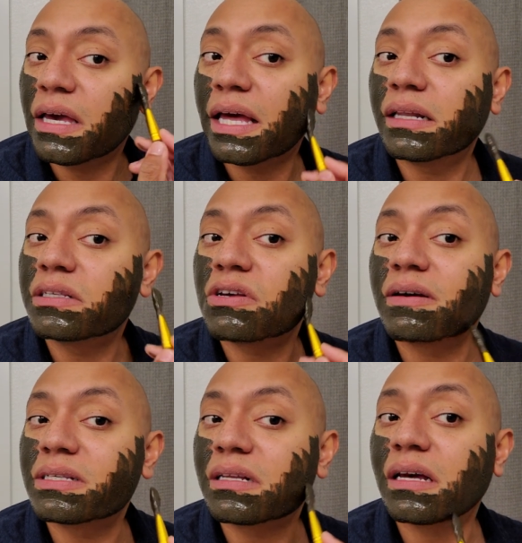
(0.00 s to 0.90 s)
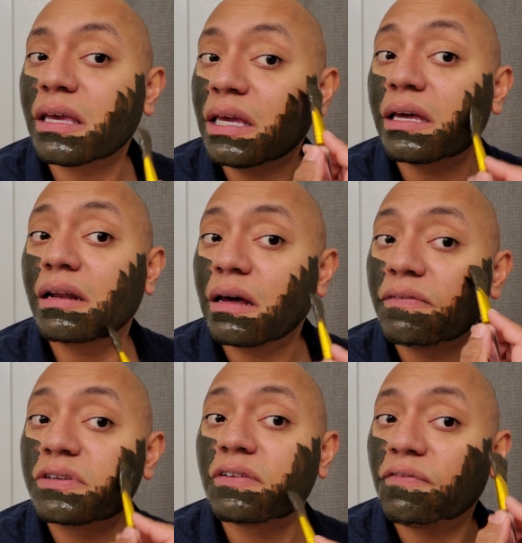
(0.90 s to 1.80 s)
And so I was lucky
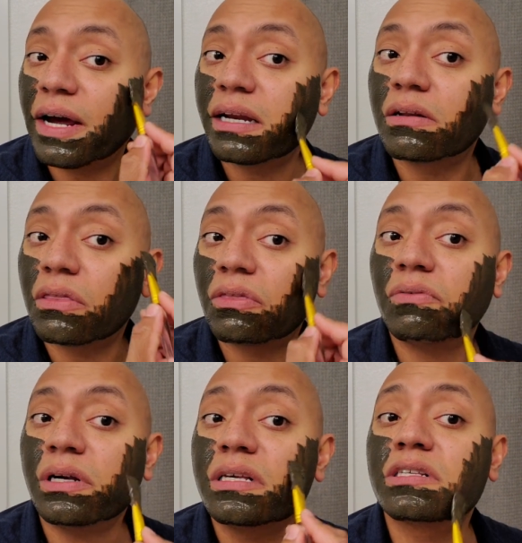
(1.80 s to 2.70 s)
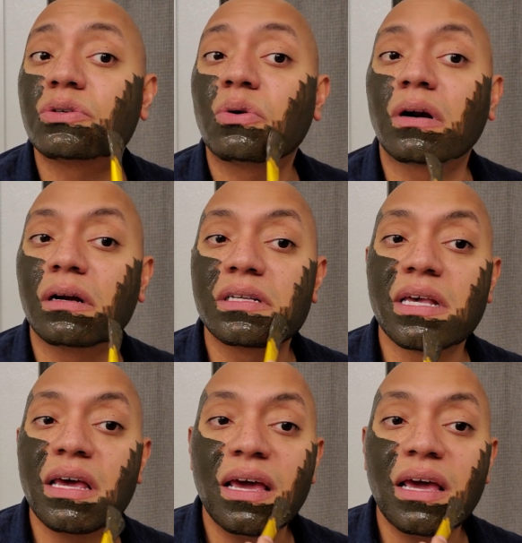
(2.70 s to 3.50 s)
enough to find 3 stores